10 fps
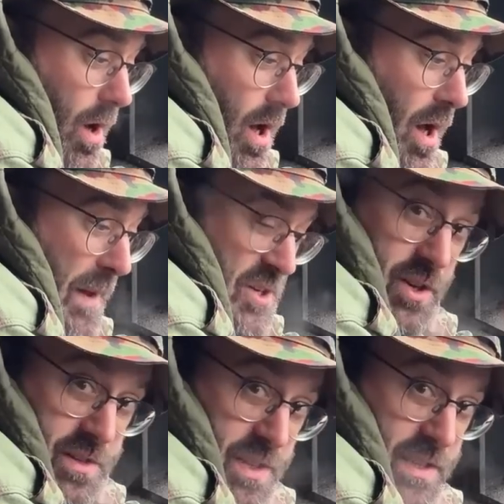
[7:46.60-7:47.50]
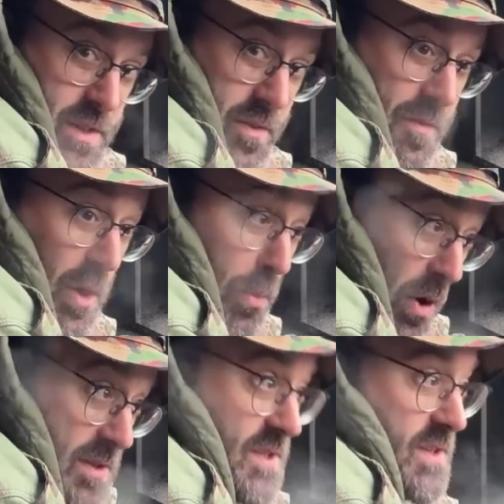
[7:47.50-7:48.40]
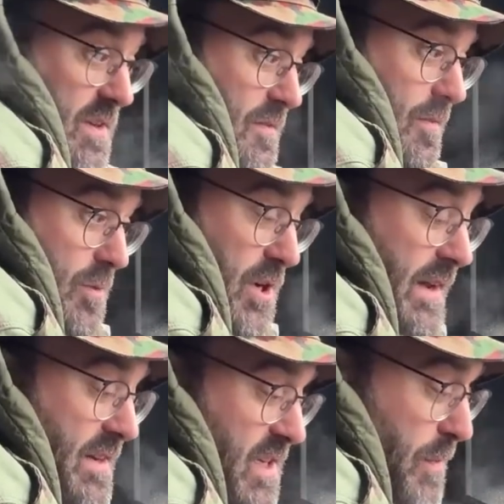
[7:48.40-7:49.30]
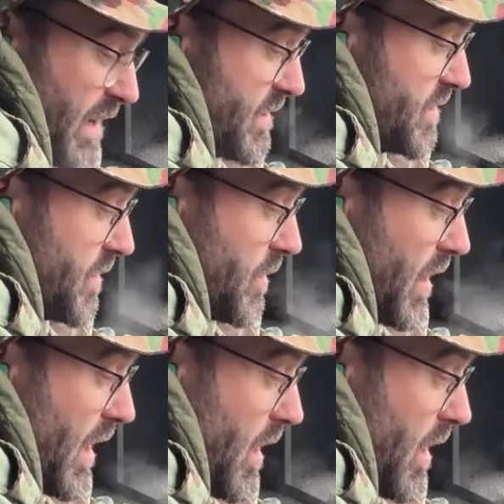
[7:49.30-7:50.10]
I'm actually going to say something very positive, which I hadn't expected to,